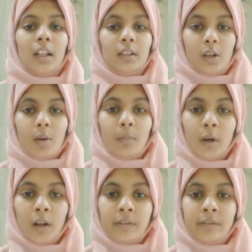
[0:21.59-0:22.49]
The
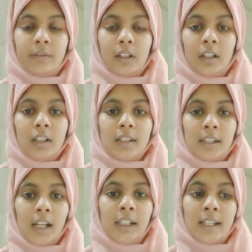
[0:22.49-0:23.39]
component of
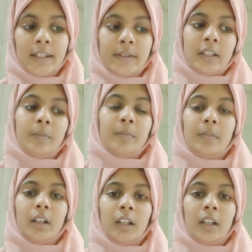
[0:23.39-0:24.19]
skeleton system